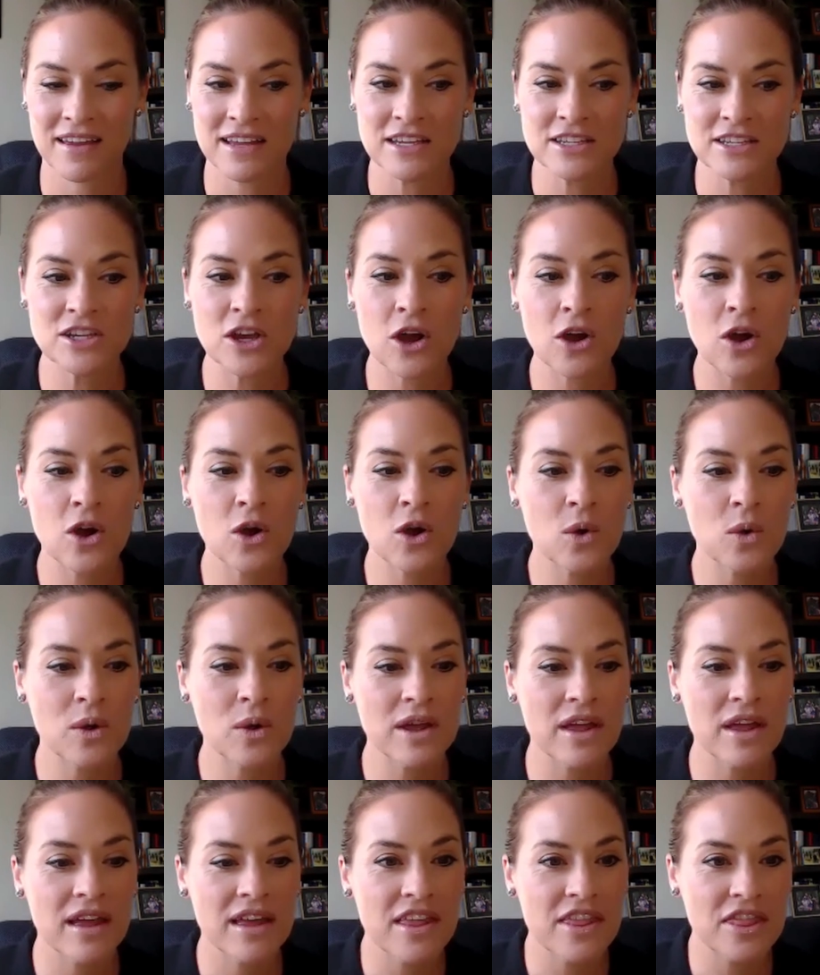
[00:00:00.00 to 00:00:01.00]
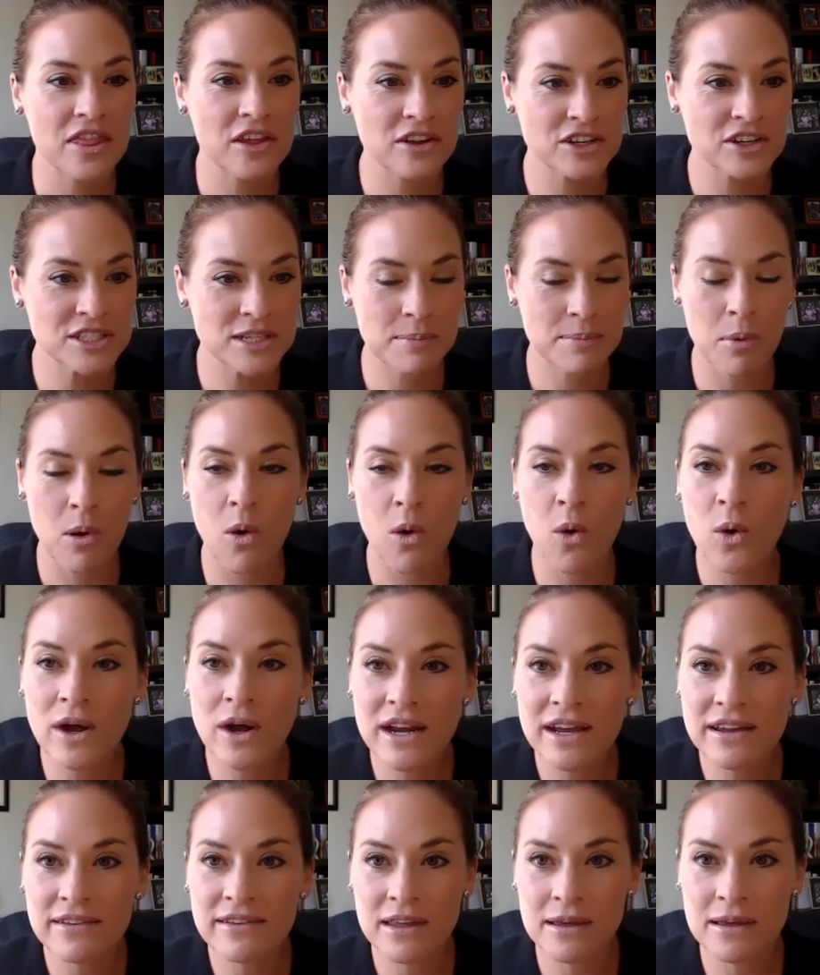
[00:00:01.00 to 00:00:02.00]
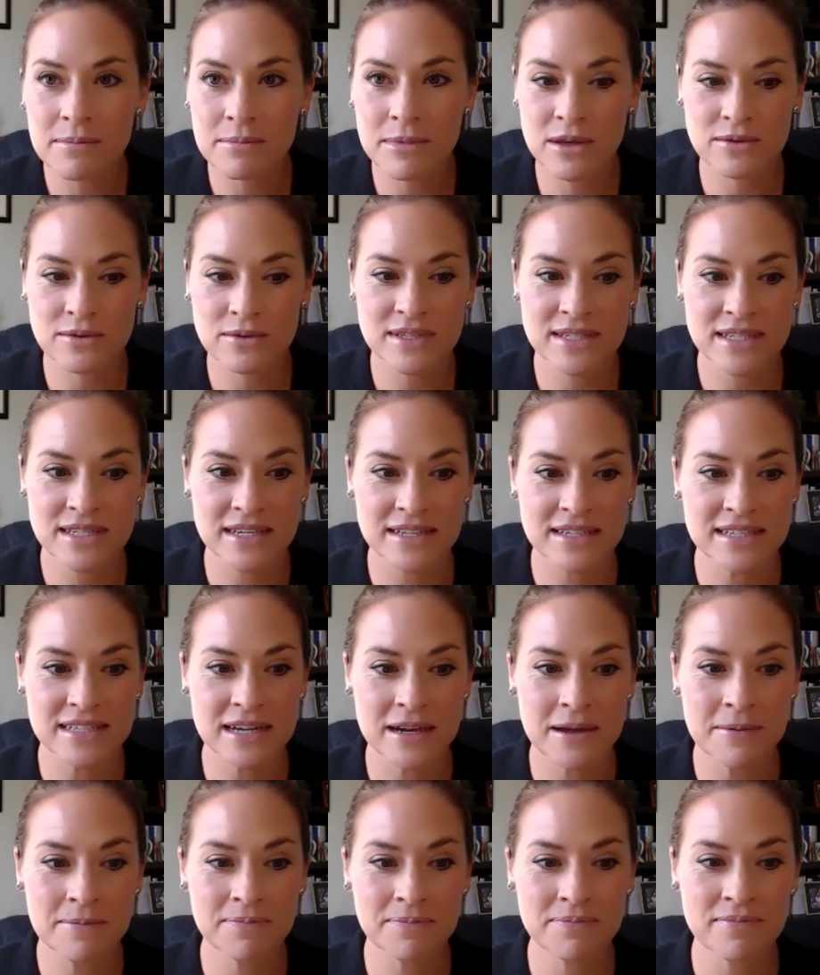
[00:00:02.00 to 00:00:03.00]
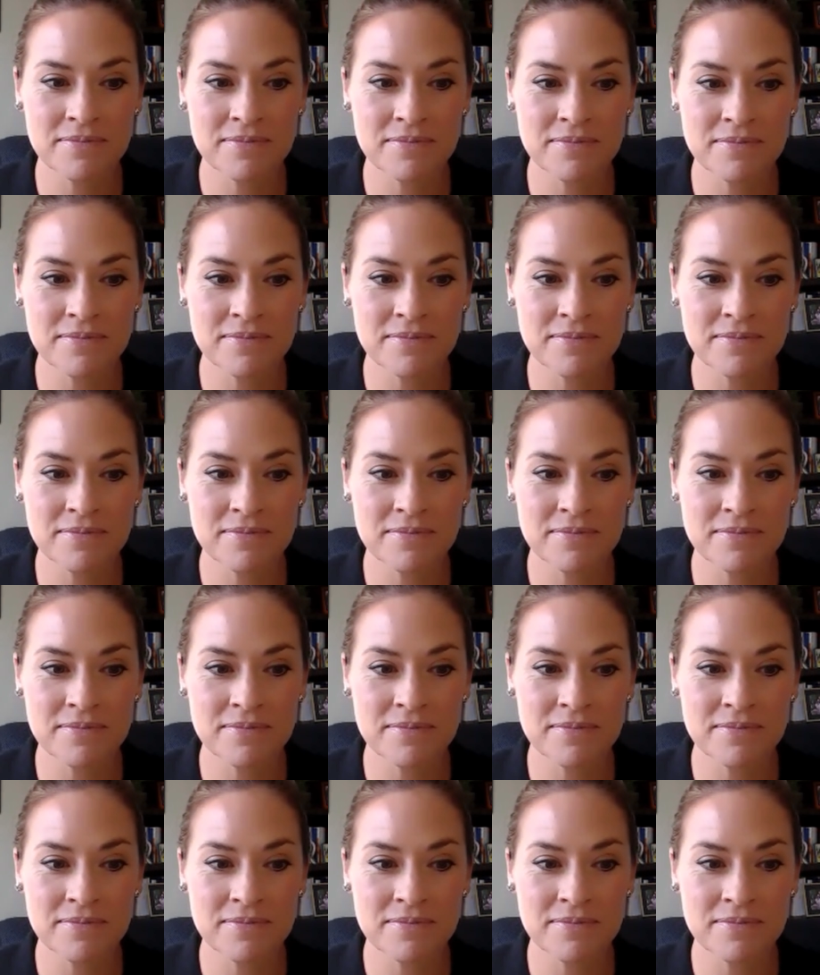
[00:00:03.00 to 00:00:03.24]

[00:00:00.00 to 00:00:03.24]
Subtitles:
So they're supporting the immune system.